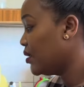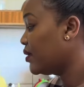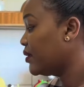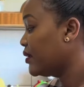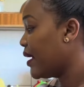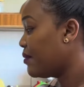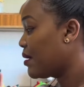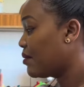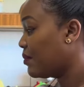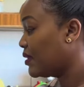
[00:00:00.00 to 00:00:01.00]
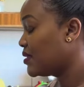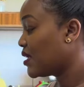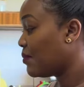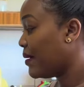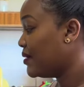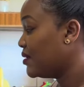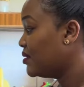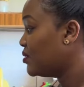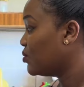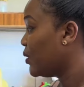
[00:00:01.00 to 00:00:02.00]
Daima, but this time I didn't.
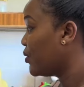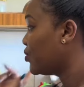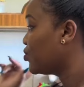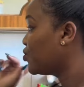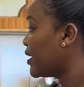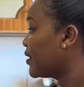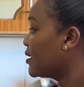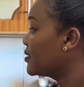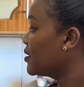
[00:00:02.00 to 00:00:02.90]
We're going to try that.